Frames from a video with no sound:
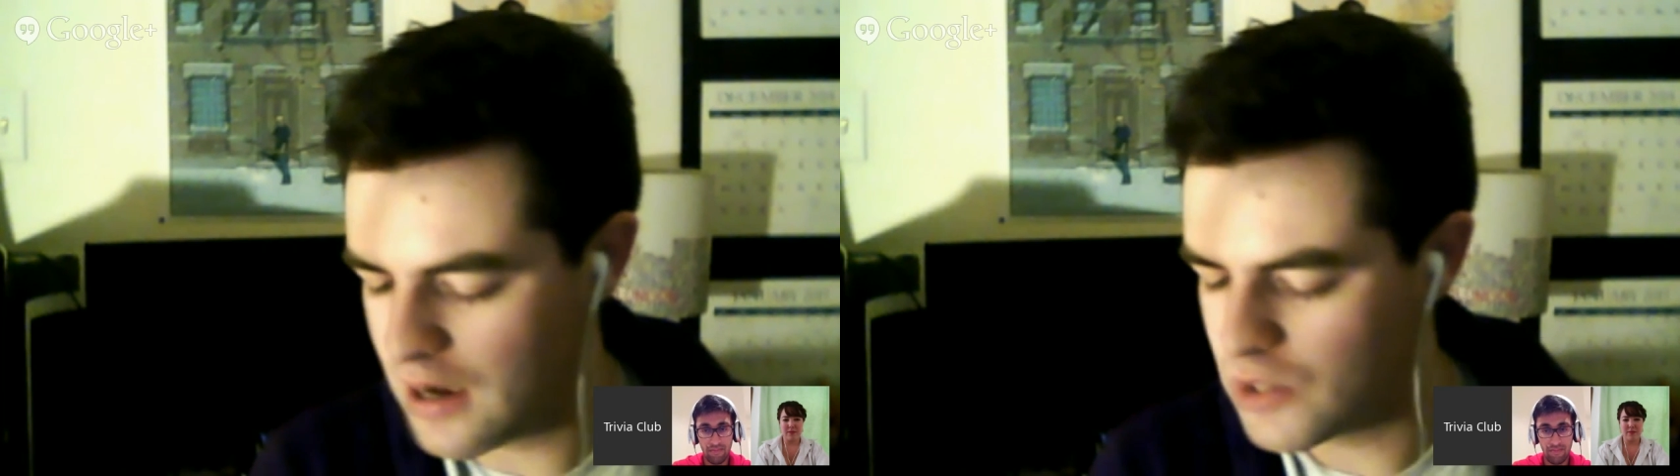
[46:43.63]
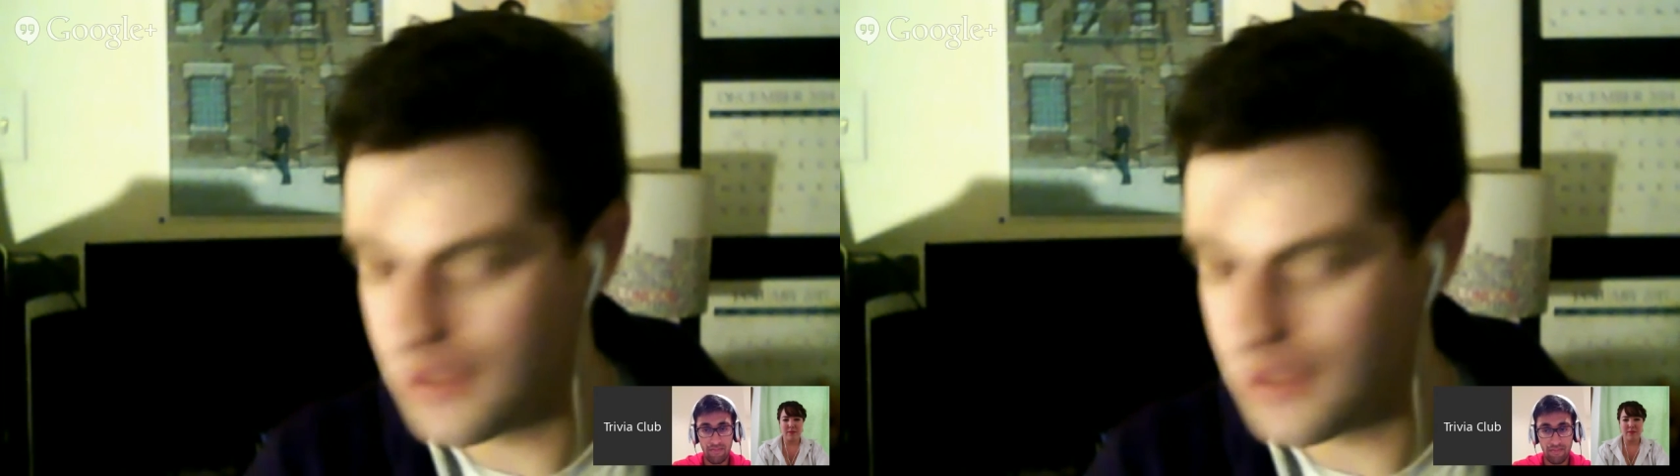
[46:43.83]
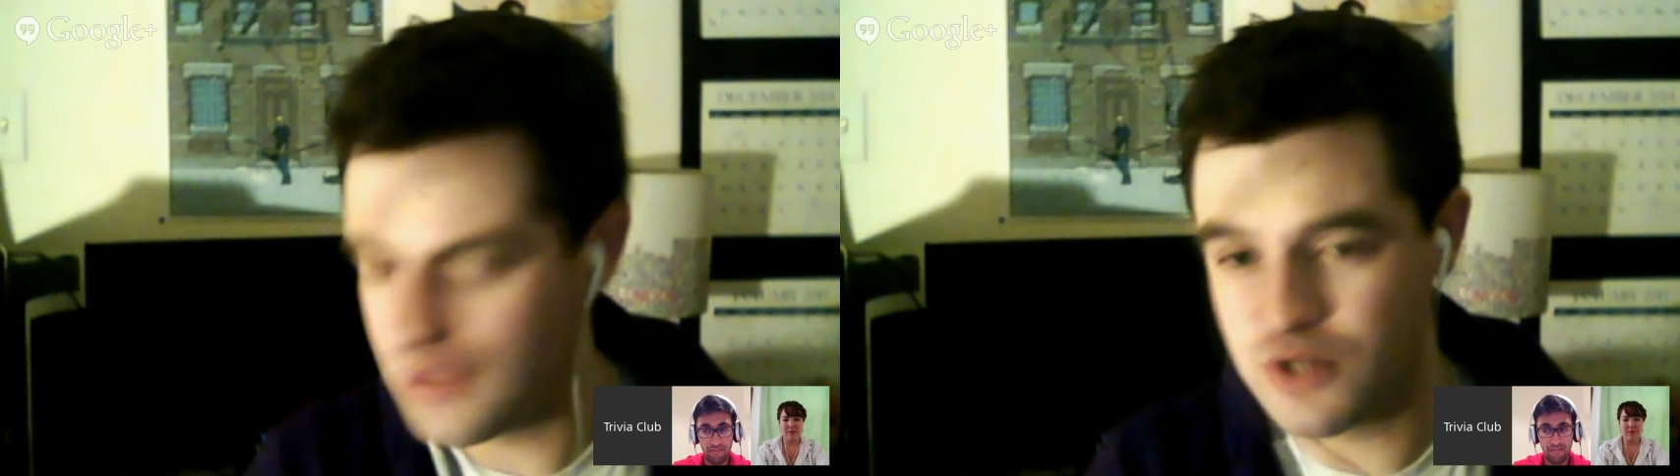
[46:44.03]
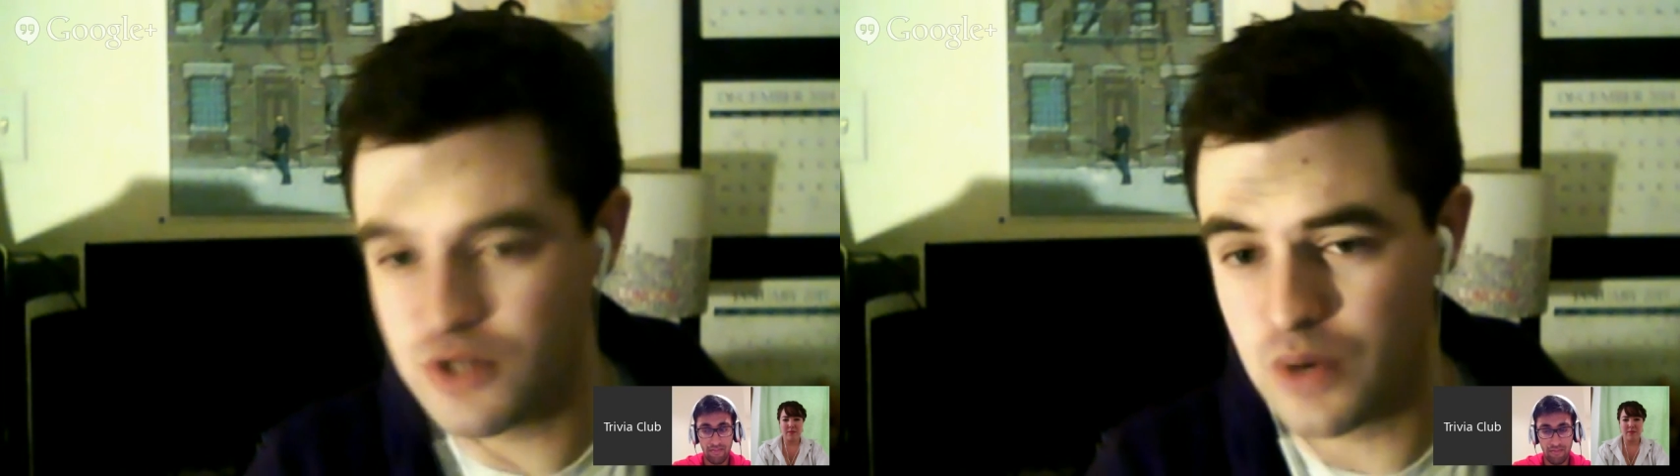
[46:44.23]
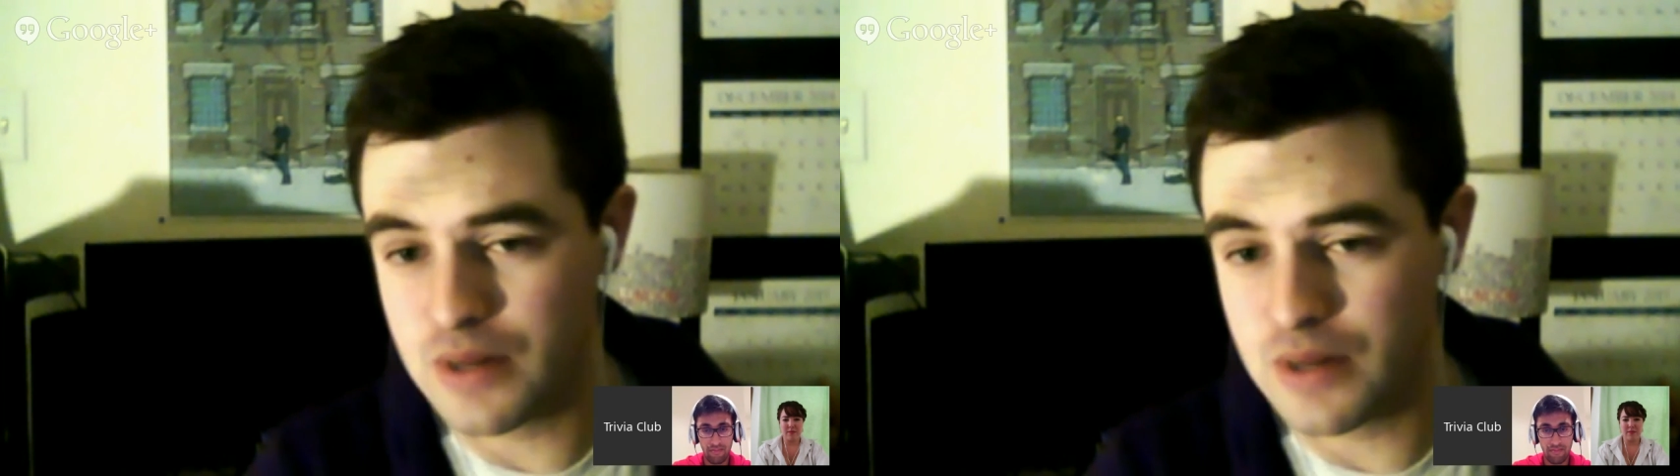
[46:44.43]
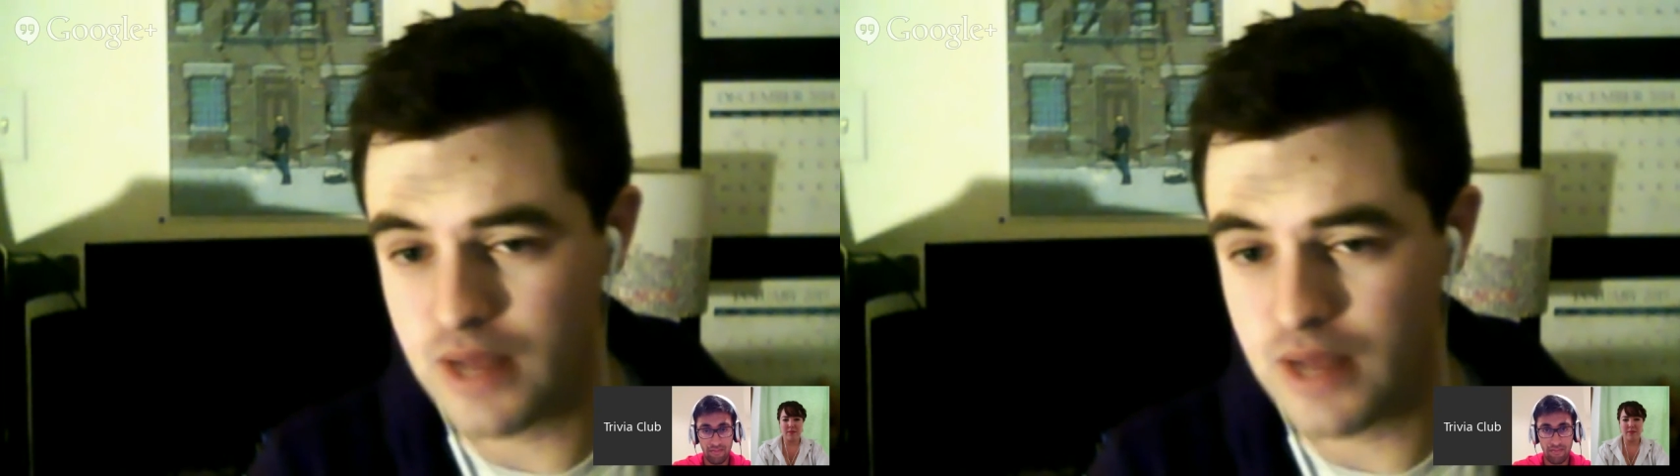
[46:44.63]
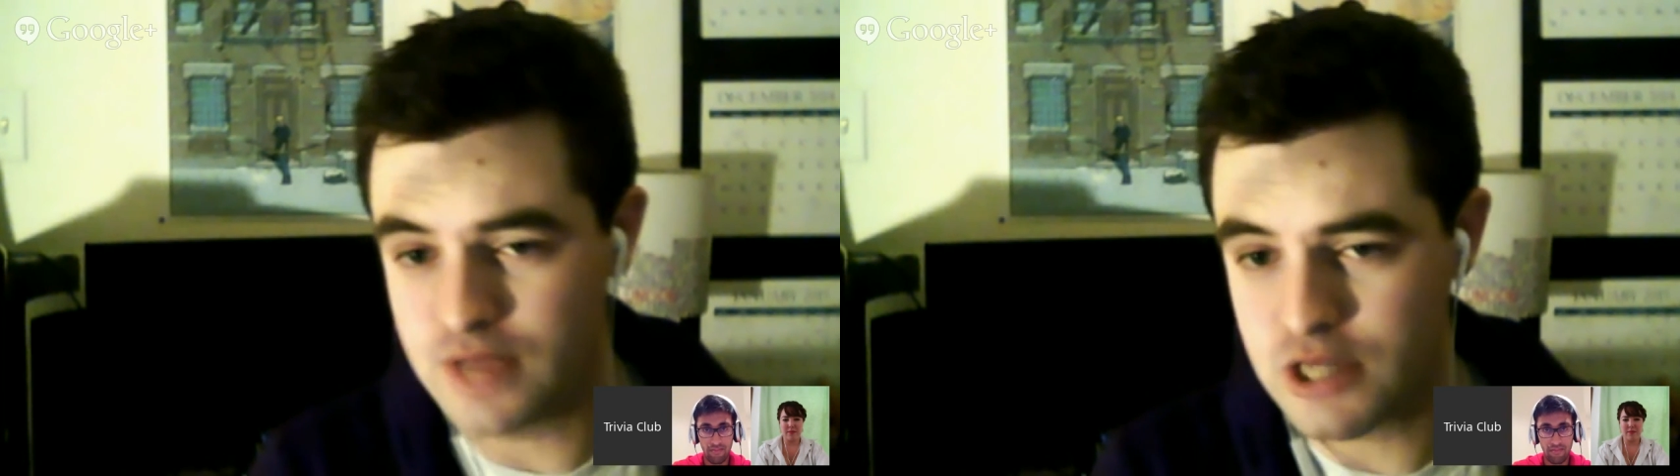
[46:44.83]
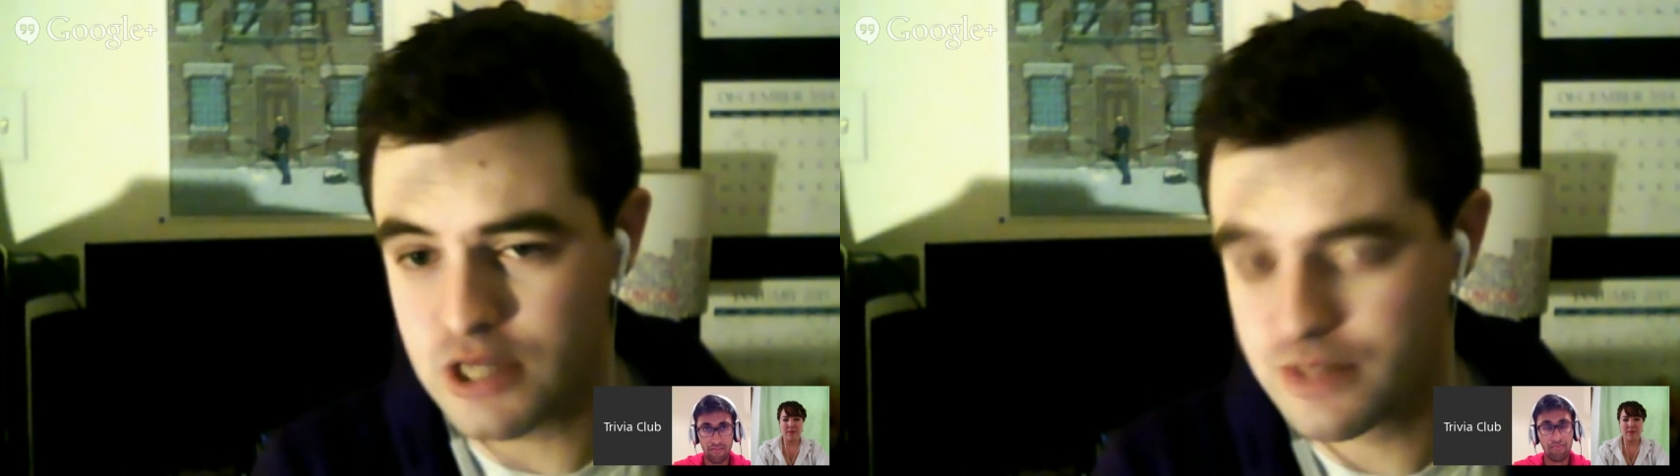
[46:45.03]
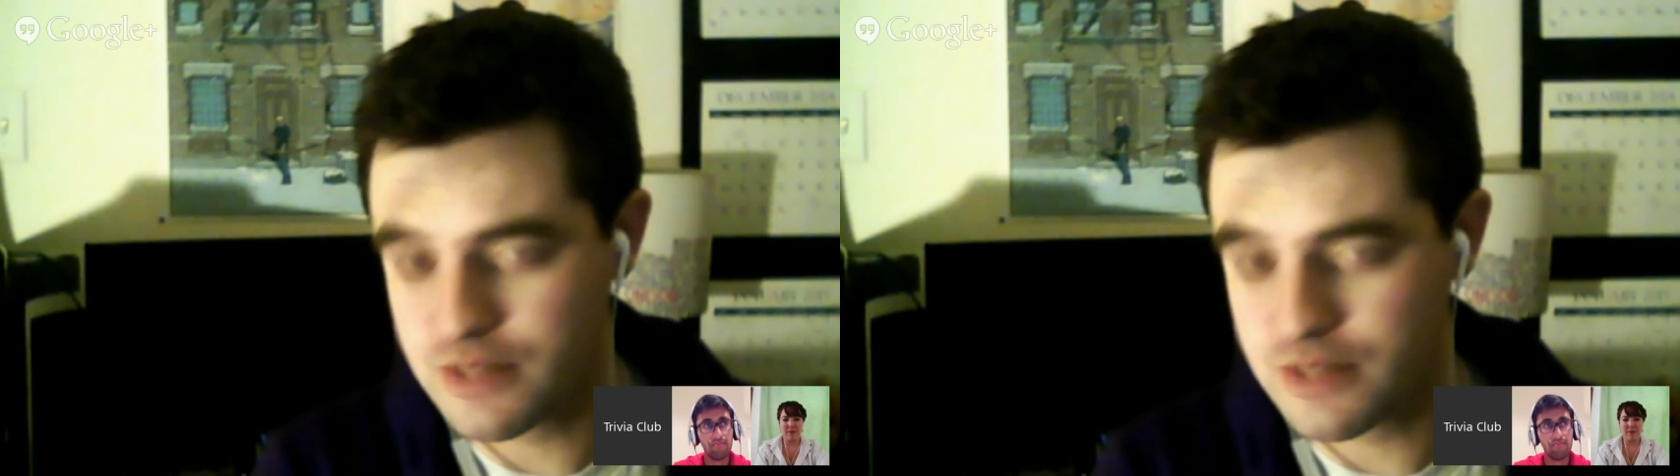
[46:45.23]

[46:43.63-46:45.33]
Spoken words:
believe showed up in the live sketch,